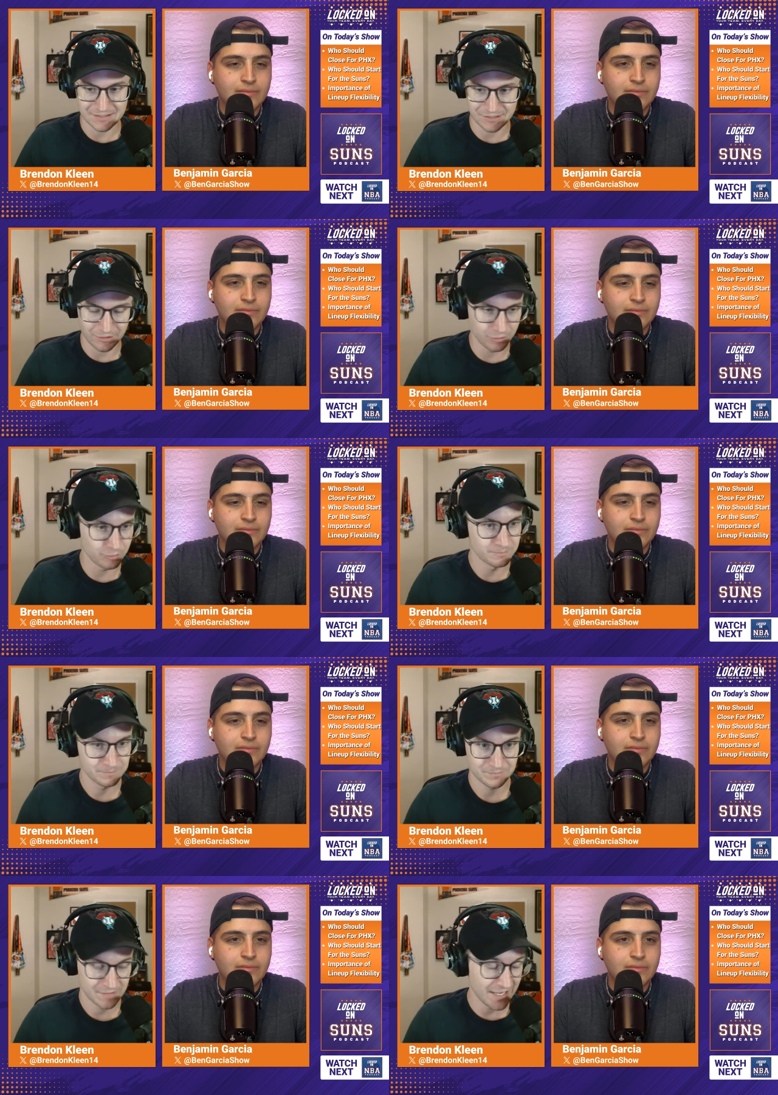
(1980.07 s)
Speaker 1: So,
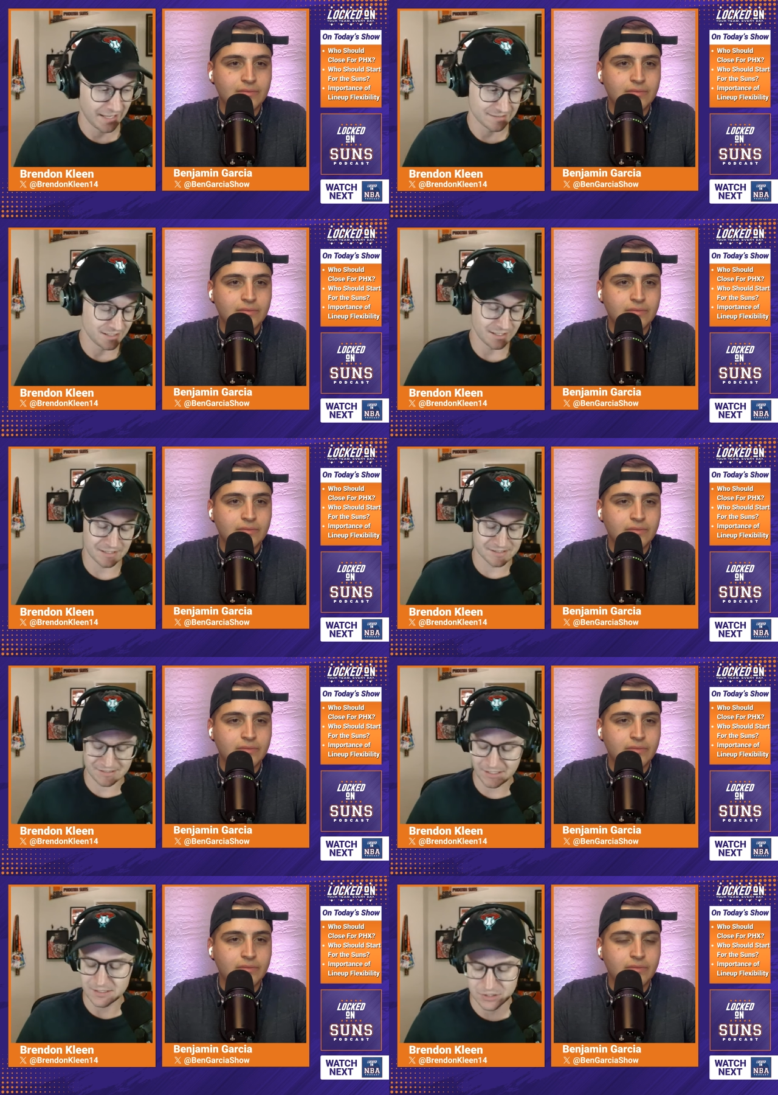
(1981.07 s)
yeah, Dunn is
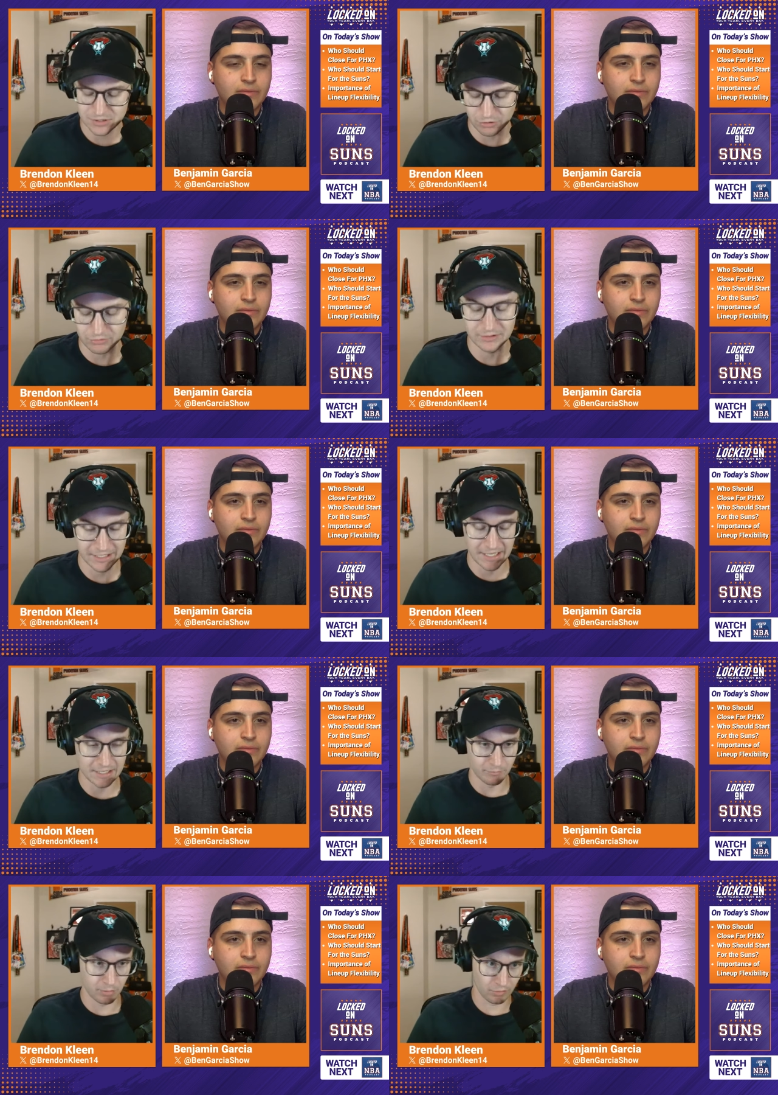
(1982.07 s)
Dunn is certainly ahead
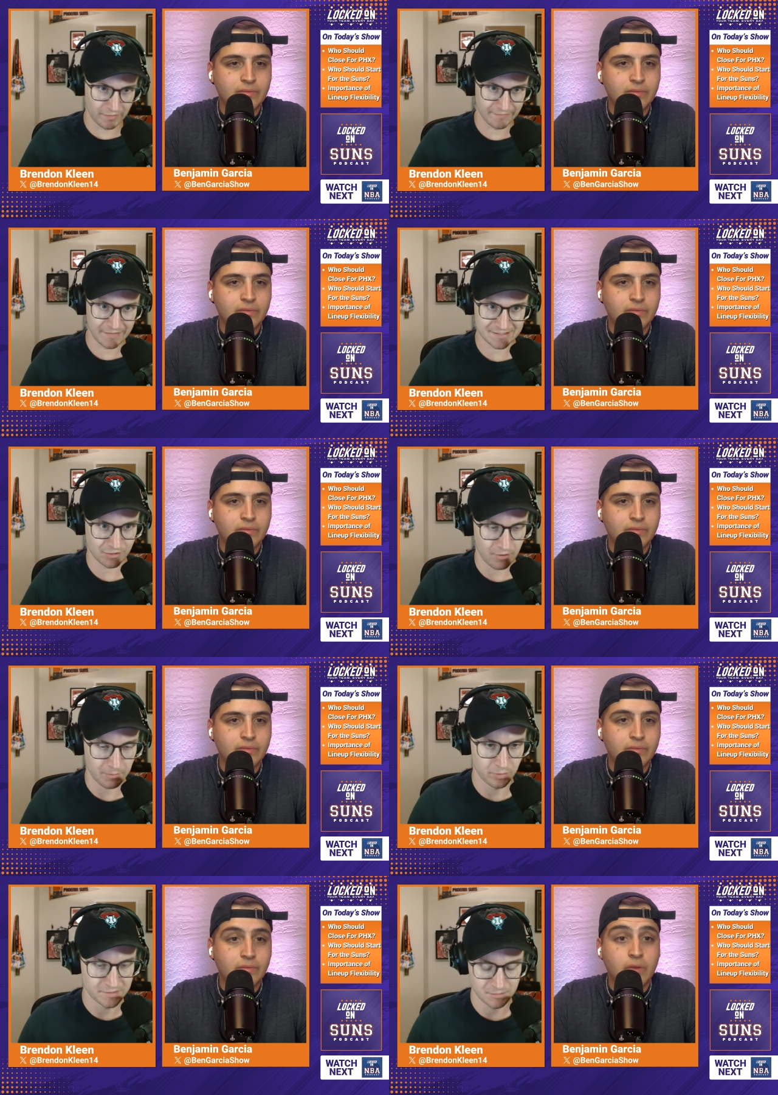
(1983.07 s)
of Bol. That, that's a great
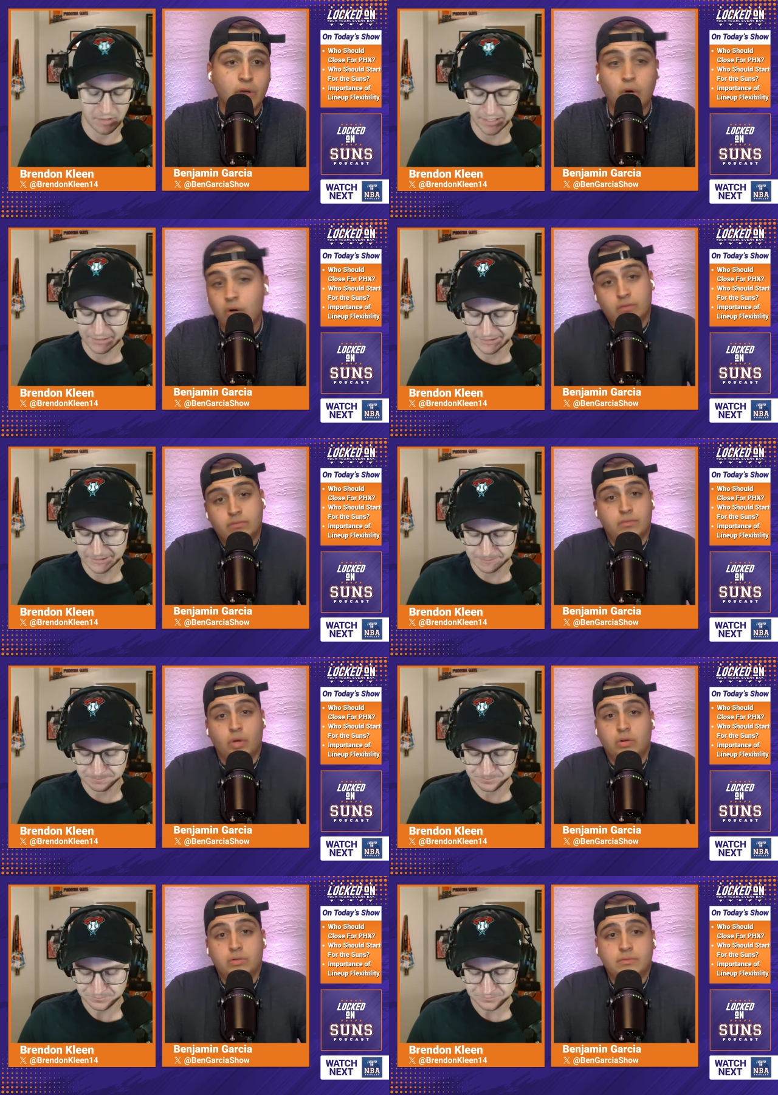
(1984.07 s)
point to make. Um,
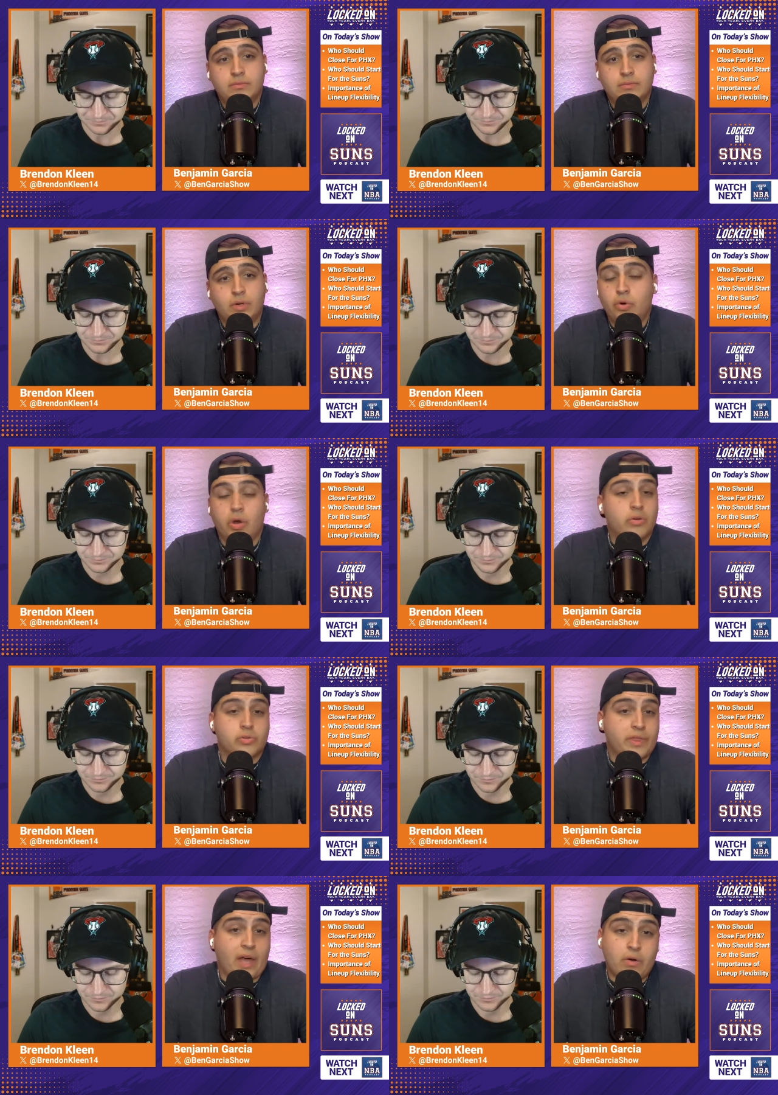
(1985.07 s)
Speaker 2: who
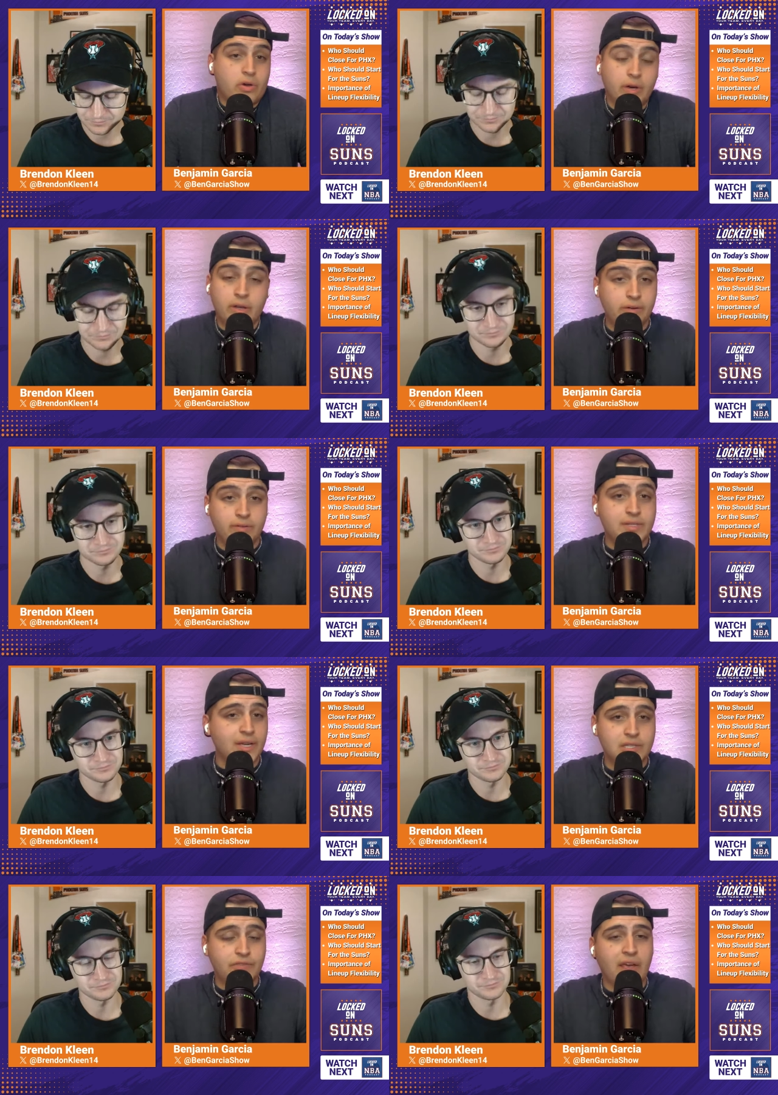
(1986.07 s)
knows, with how good
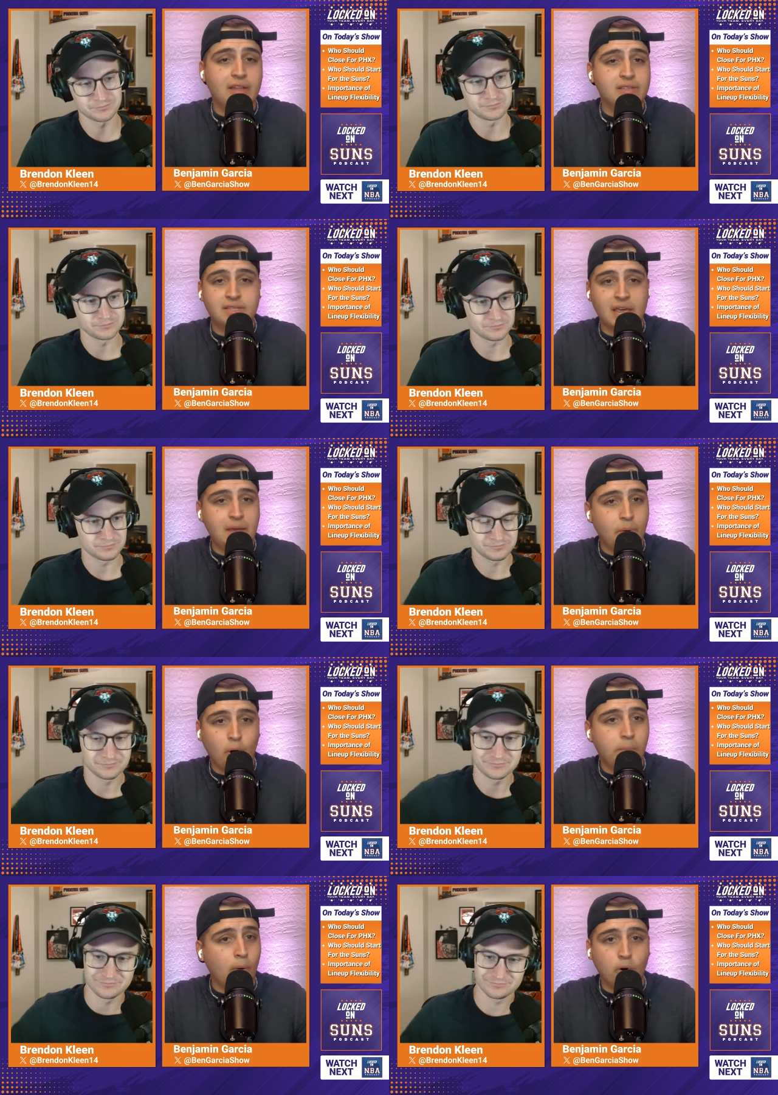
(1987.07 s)
Suns fans say
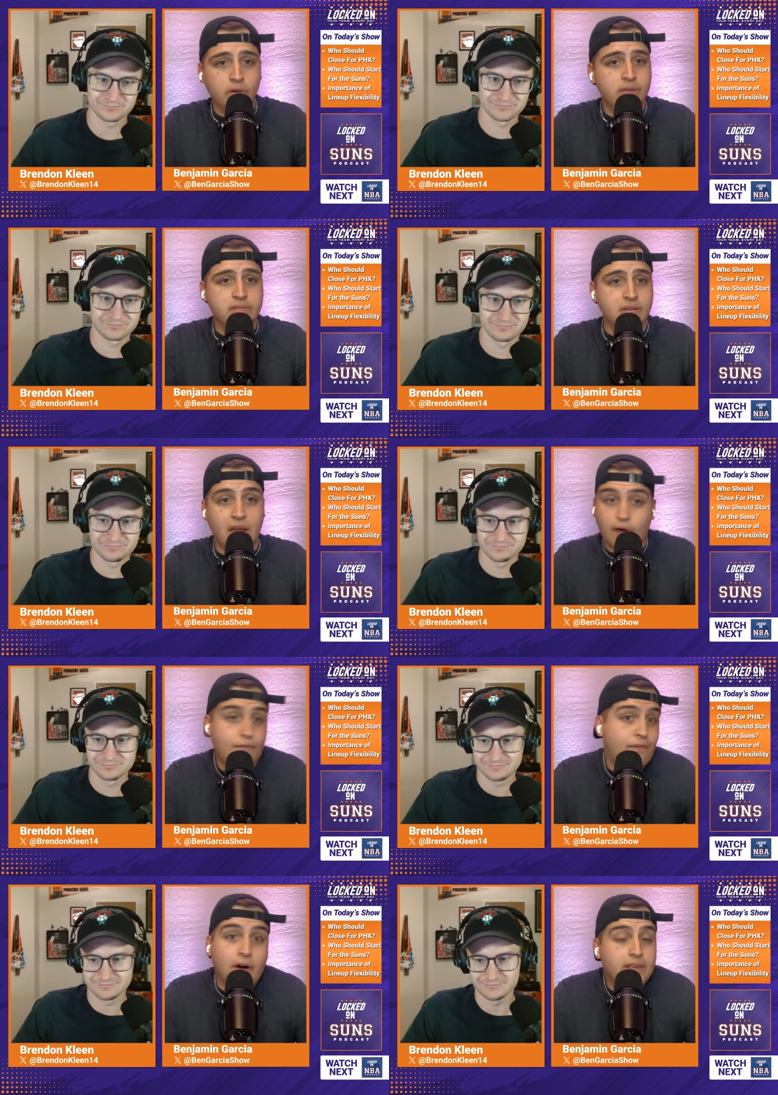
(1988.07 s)
Bol Bol is and how
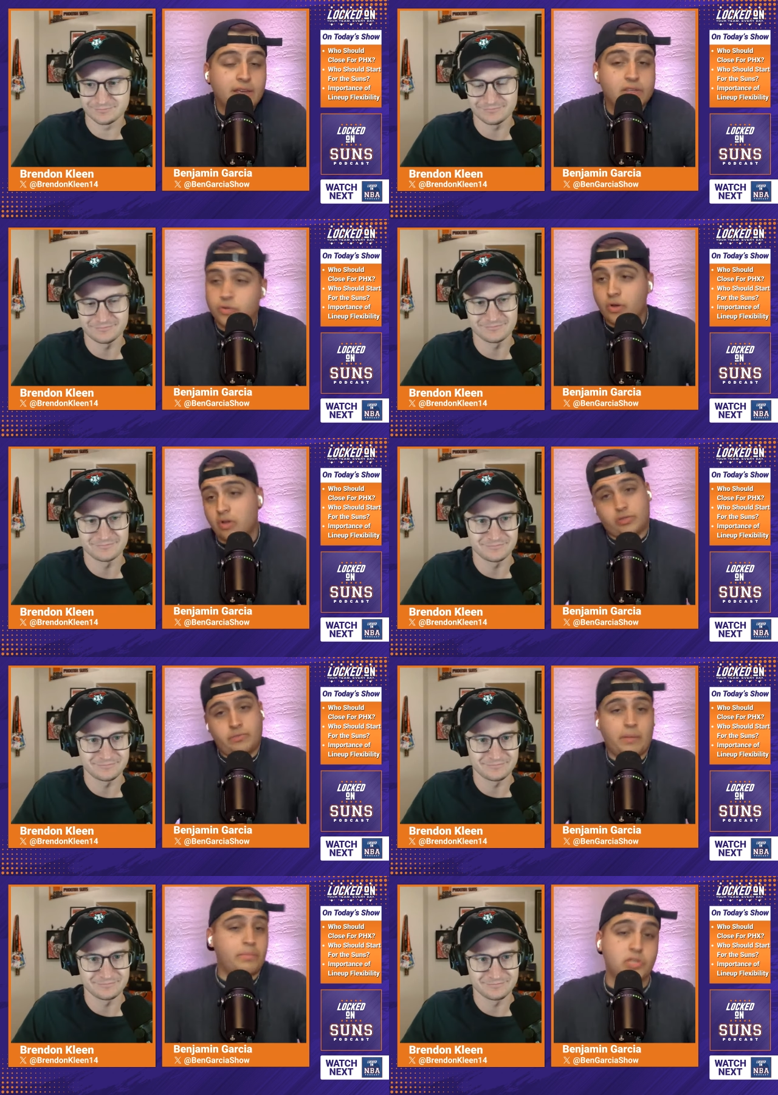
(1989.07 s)
funny he is, who knows? You
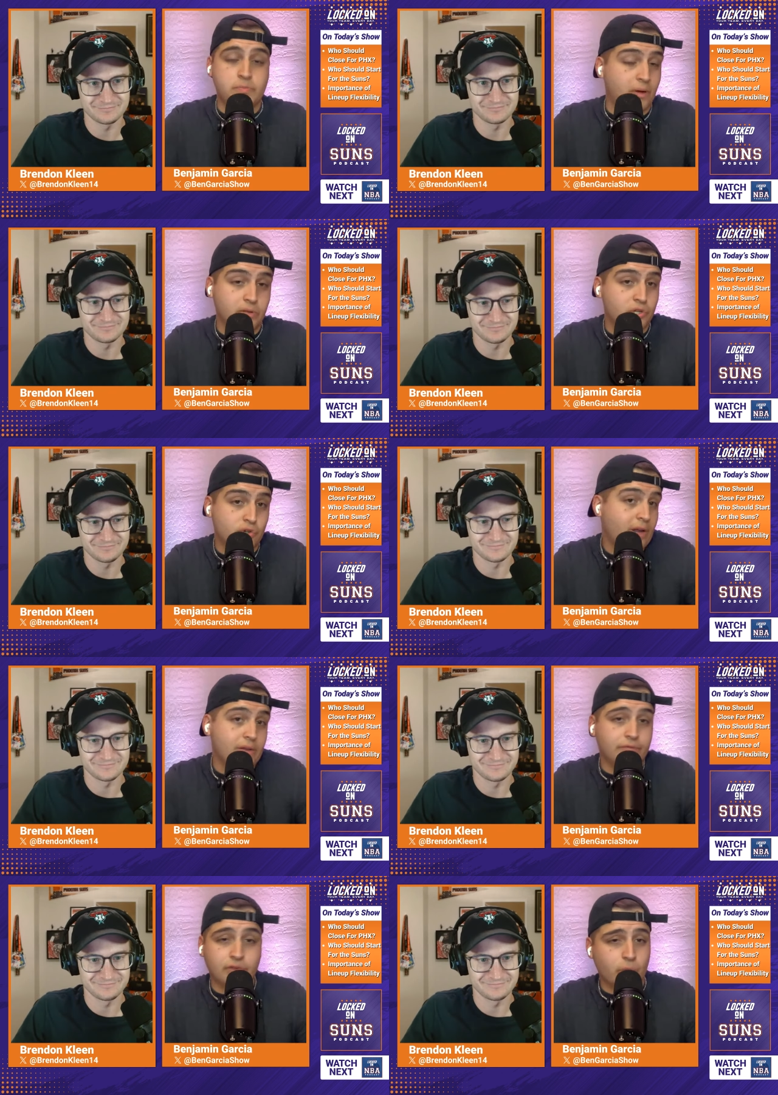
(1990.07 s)
might just be able to trade
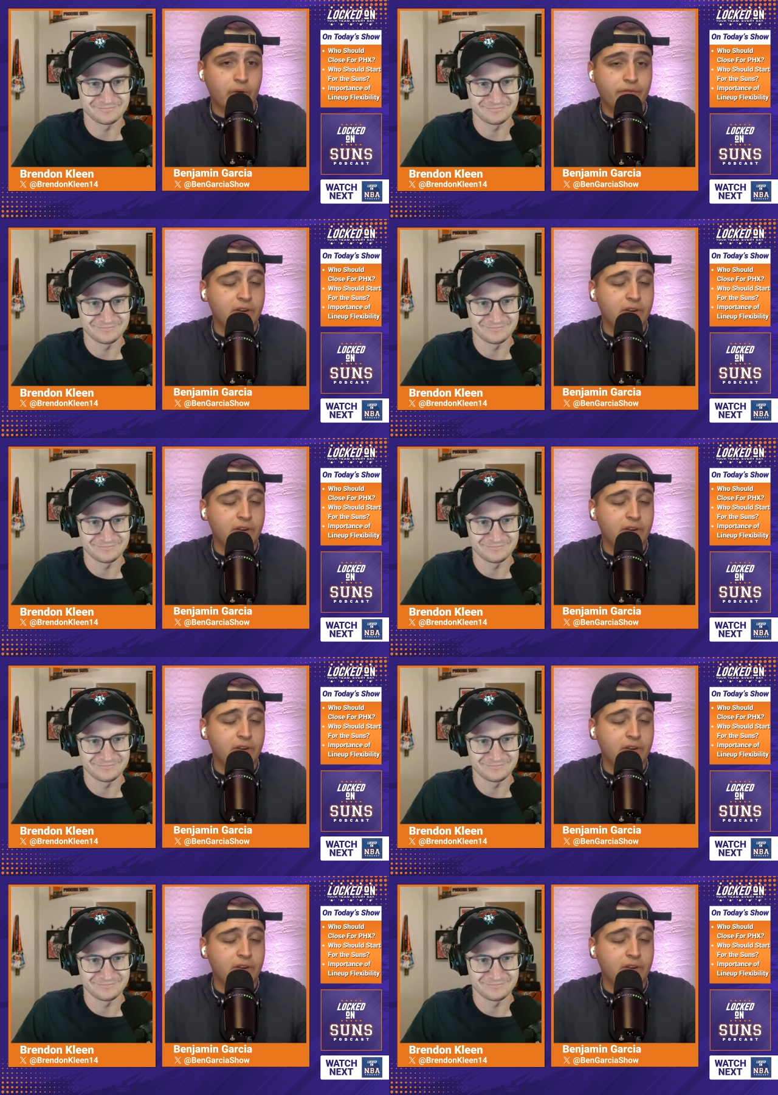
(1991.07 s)
him for Dorian